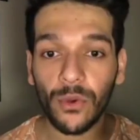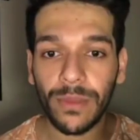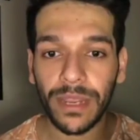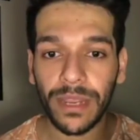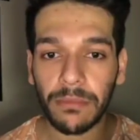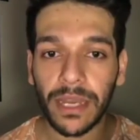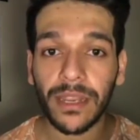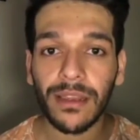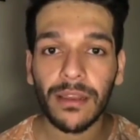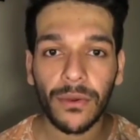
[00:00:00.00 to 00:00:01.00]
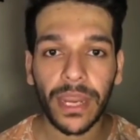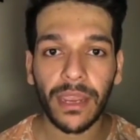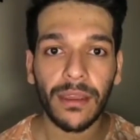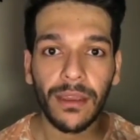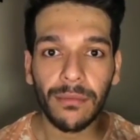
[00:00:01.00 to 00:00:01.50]
I do make money.
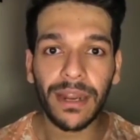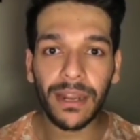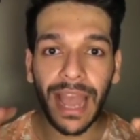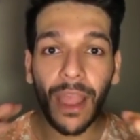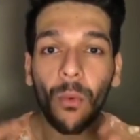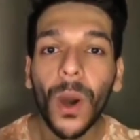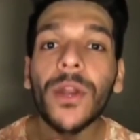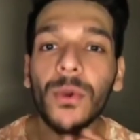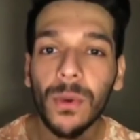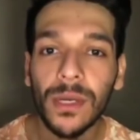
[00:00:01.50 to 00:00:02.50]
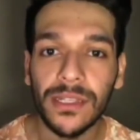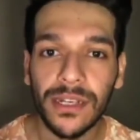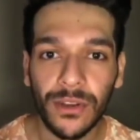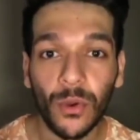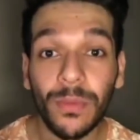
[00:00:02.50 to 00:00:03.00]
Okay, but I work towards
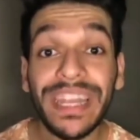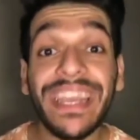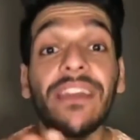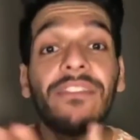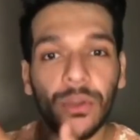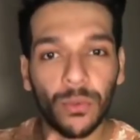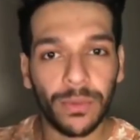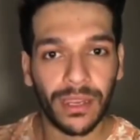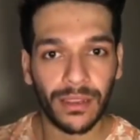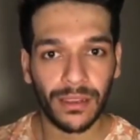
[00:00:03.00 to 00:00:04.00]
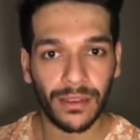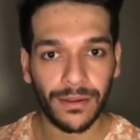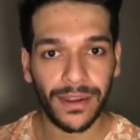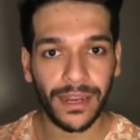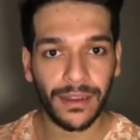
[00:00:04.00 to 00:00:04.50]
it. Nobody gave it to me.
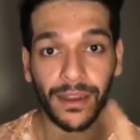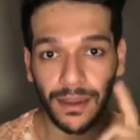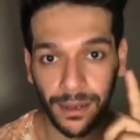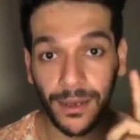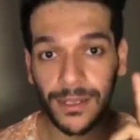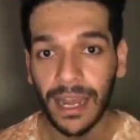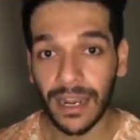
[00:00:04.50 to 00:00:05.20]
All right, learn